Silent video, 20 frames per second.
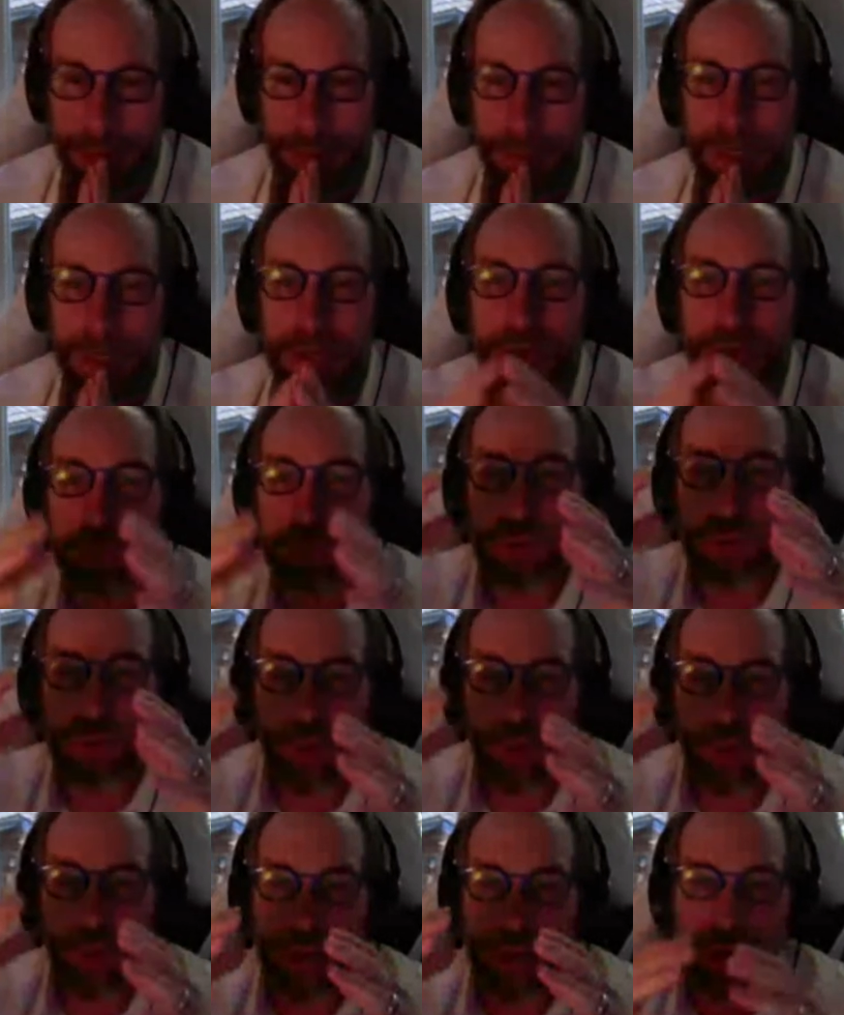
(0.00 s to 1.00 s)
because
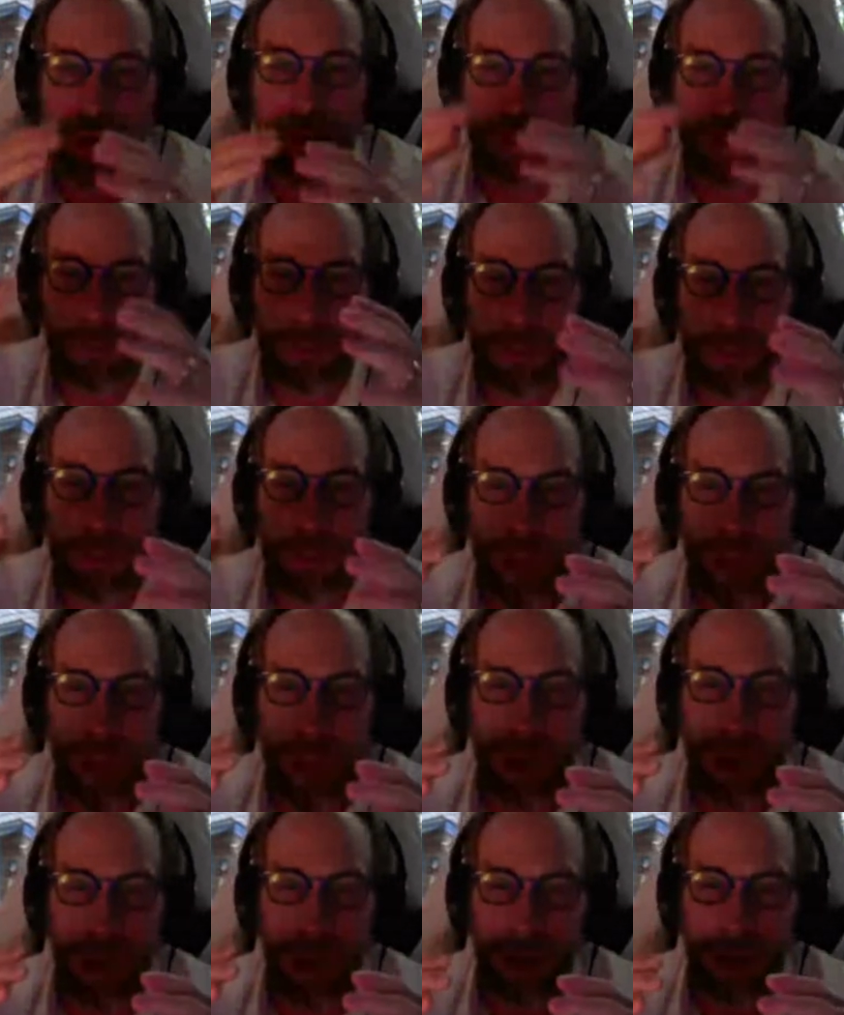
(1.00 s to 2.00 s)
between us and the Big
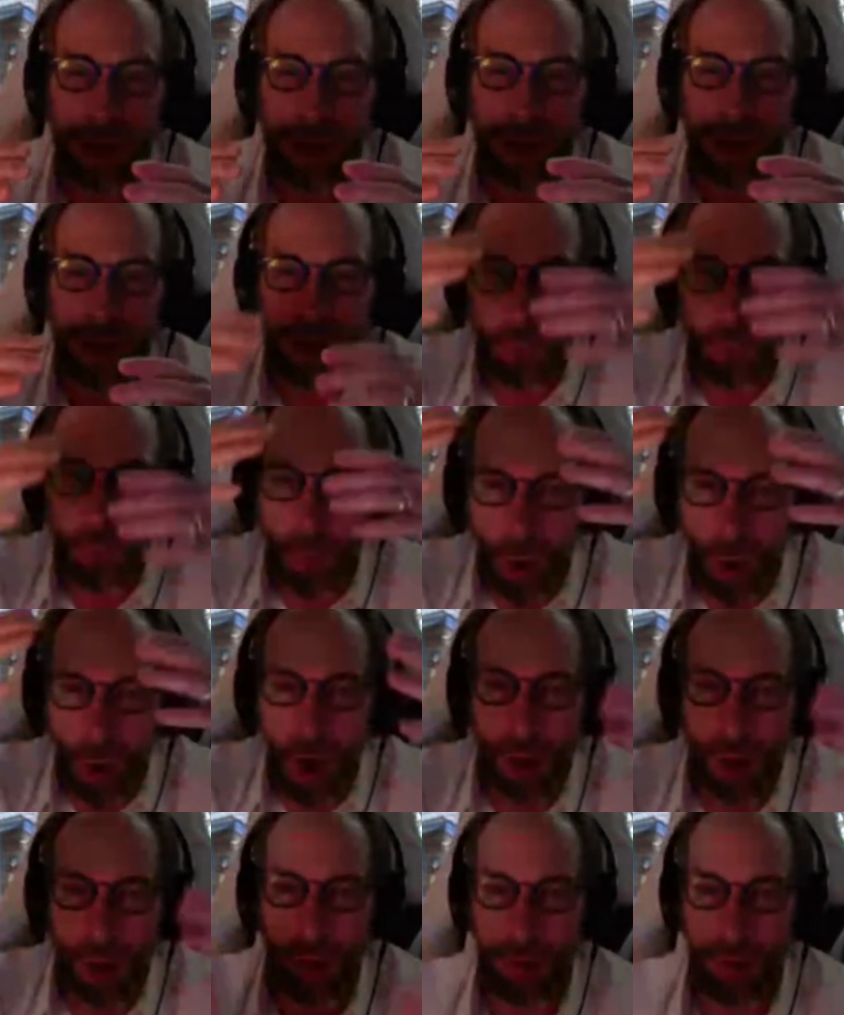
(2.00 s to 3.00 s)
Bang, there's a
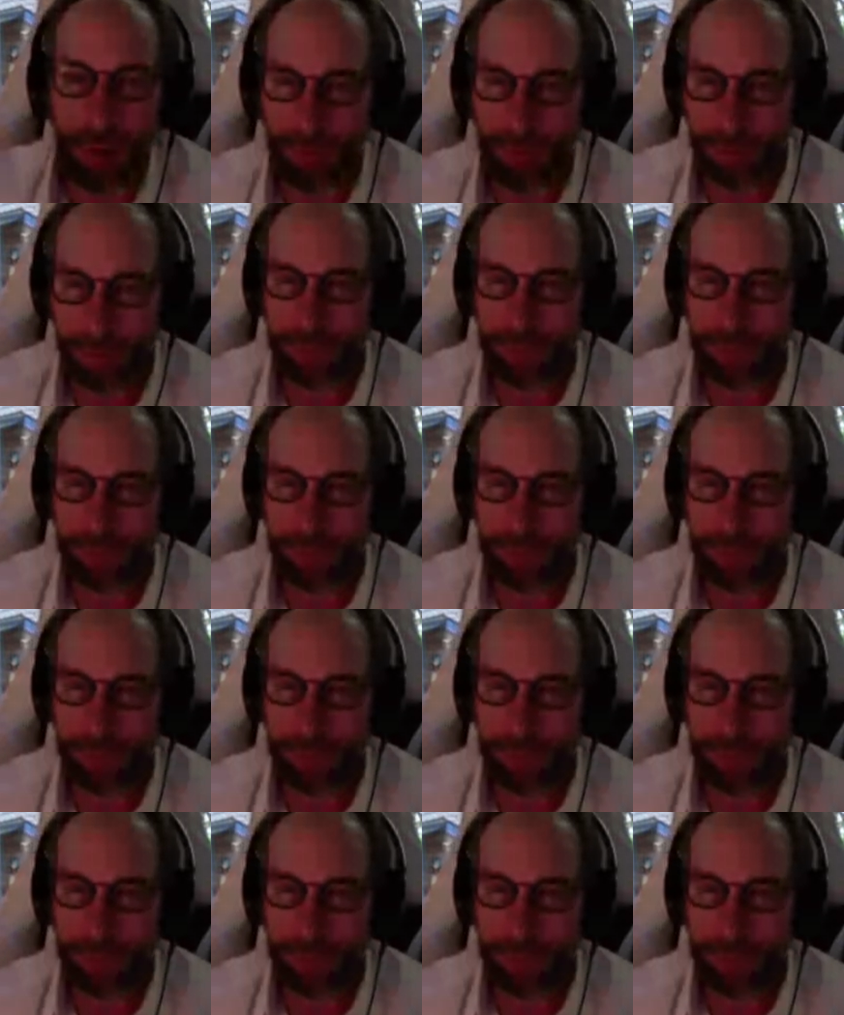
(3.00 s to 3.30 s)
wall.